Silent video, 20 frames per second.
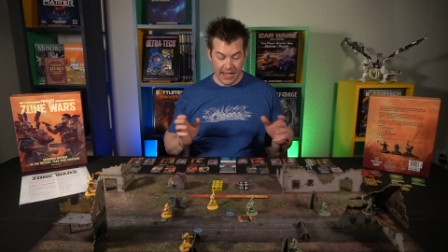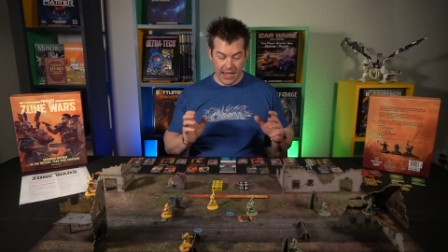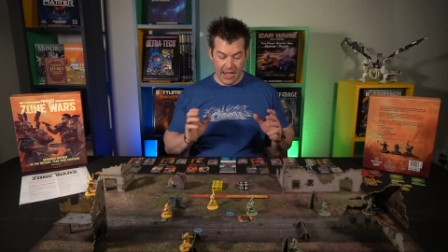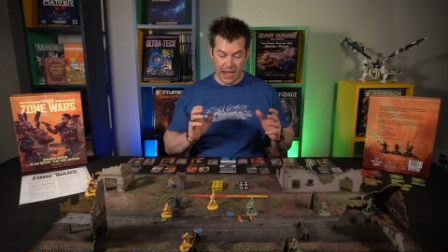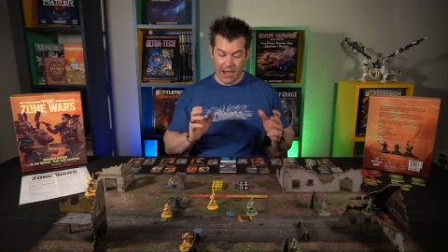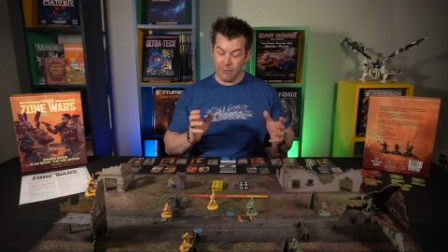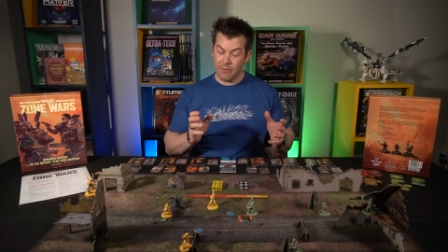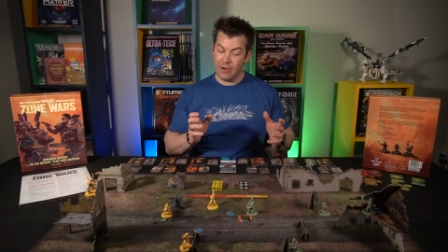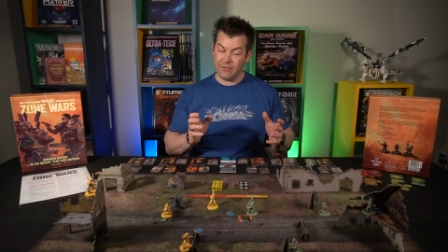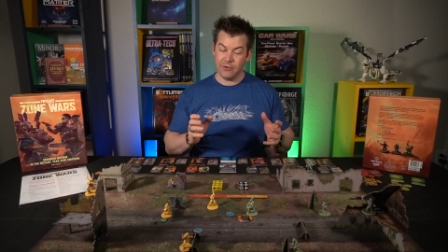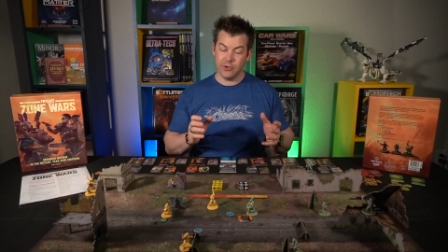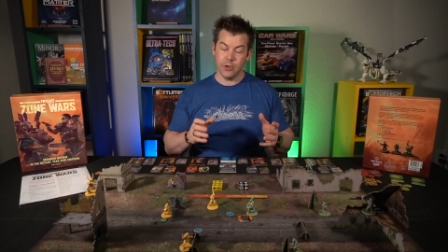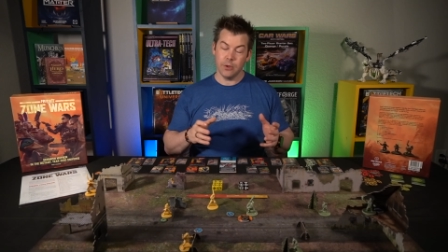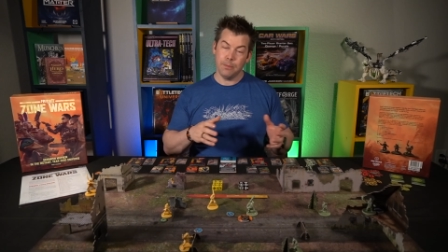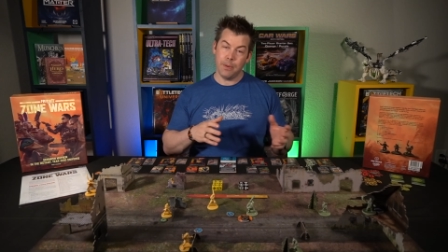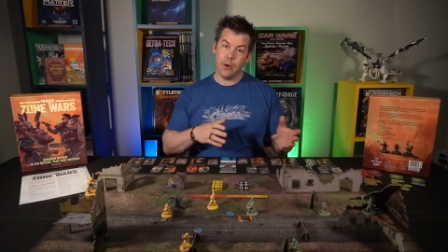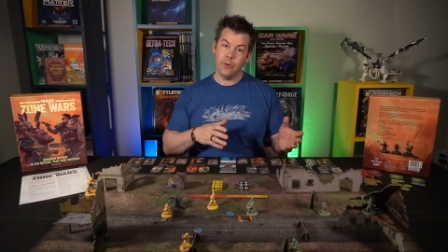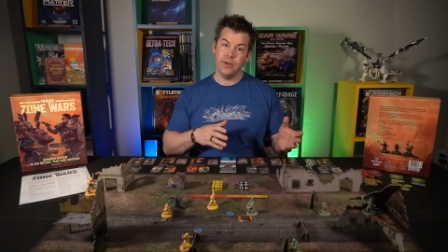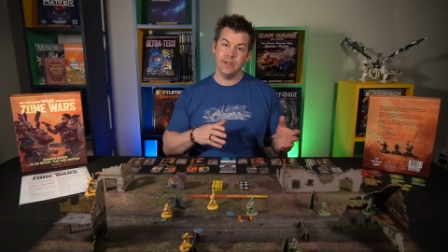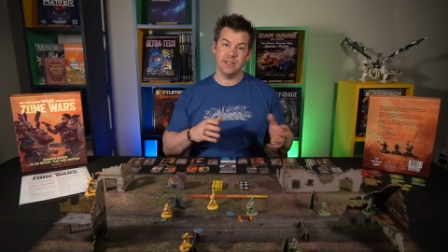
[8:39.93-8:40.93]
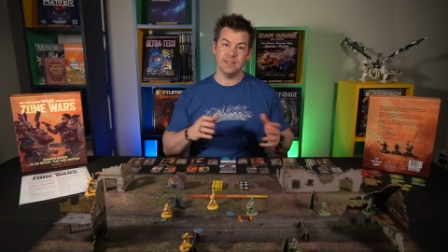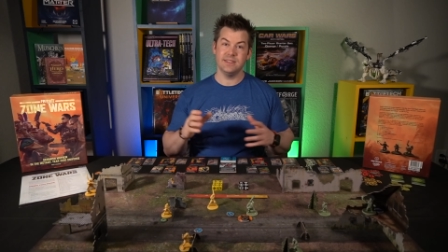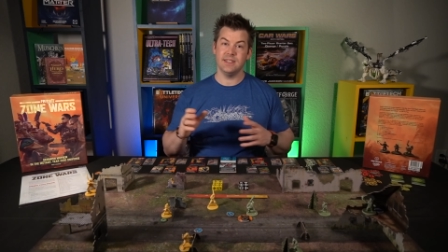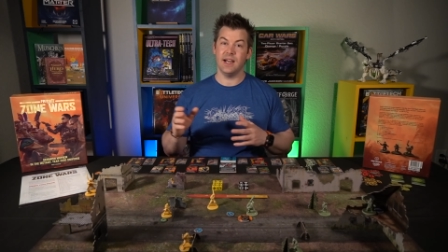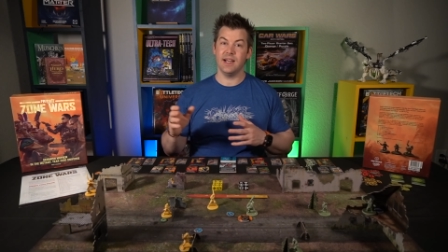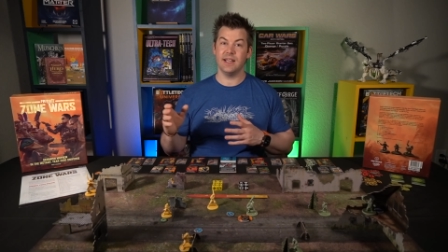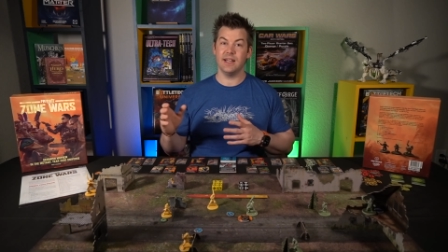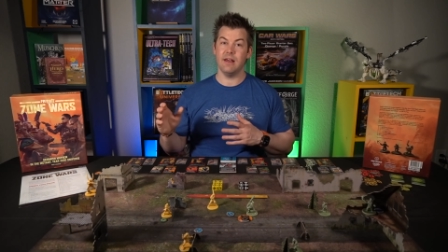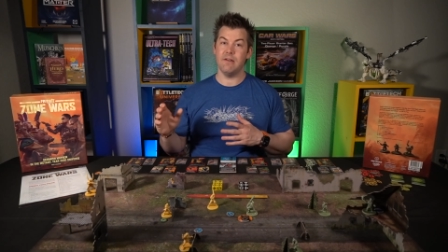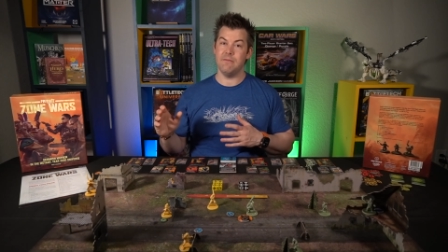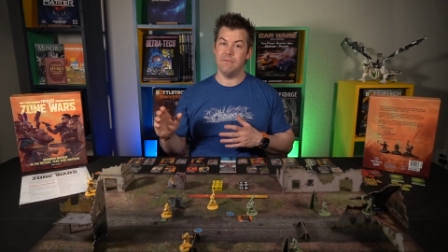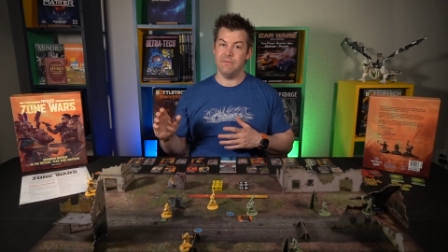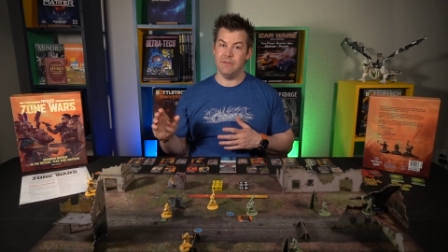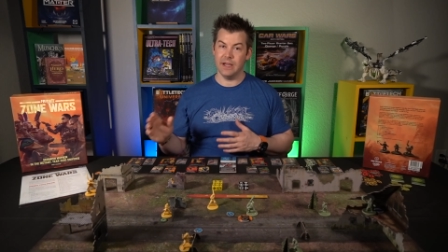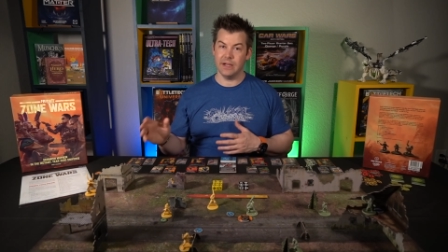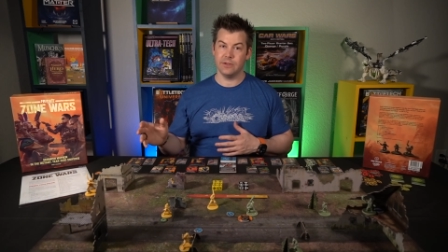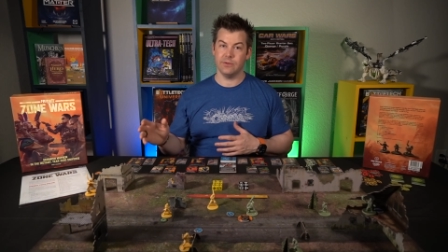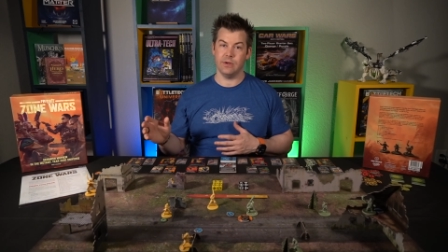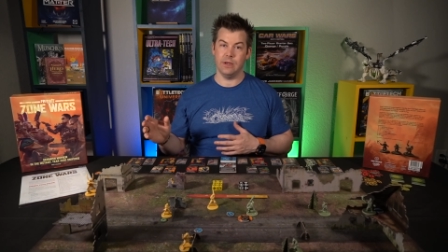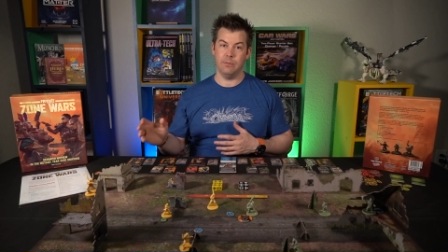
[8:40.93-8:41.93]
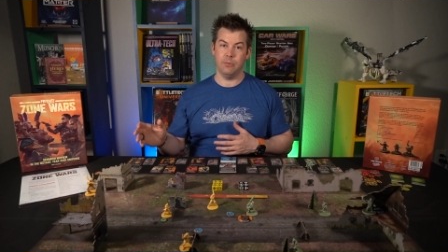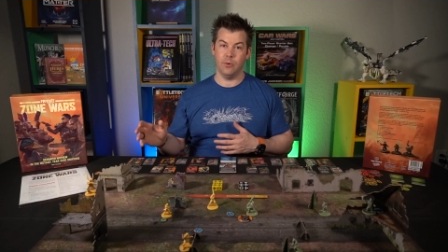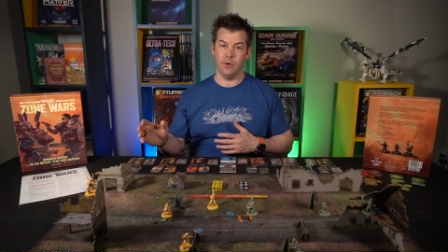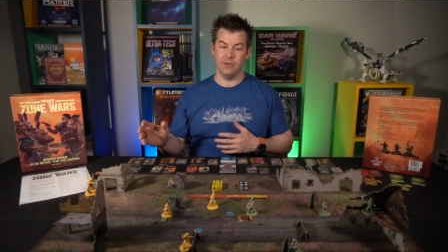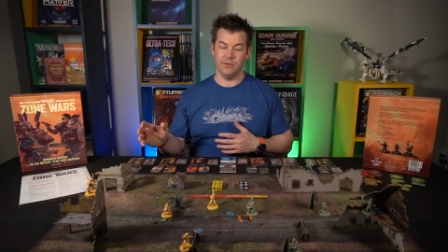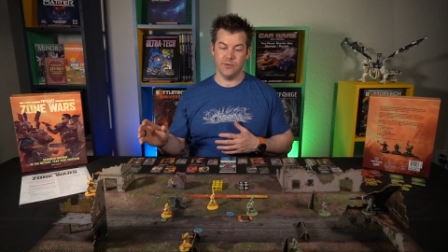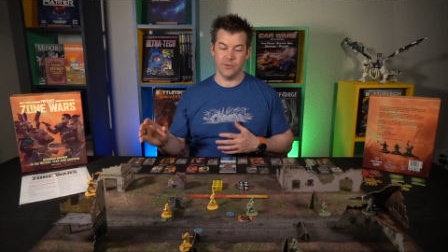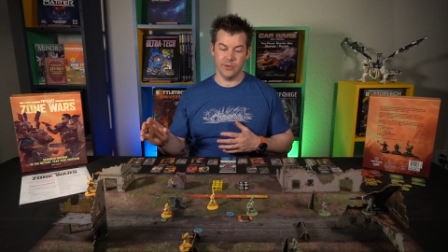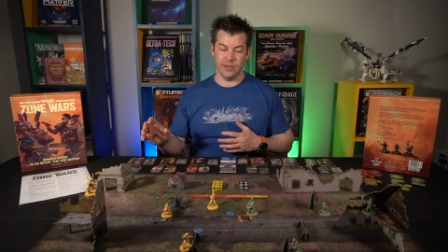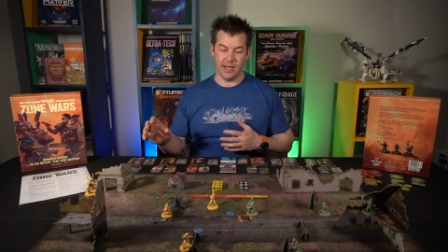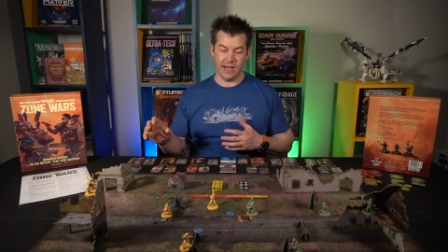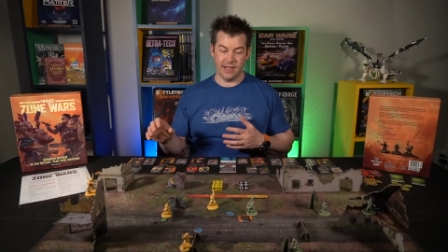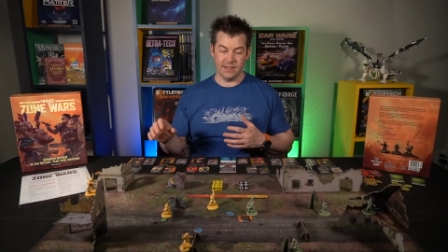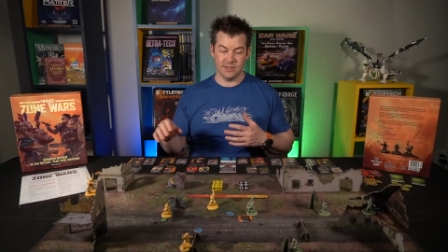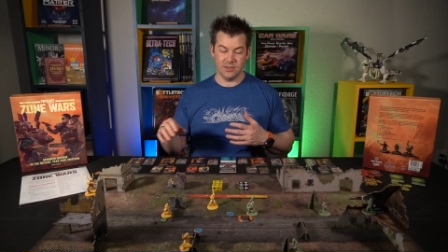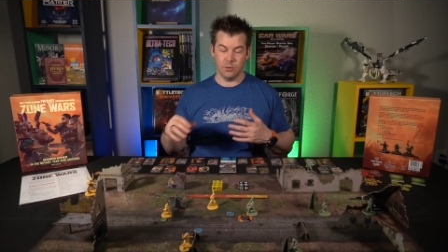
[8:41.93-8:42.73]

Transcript: However, your opponent does not get a victory point for that.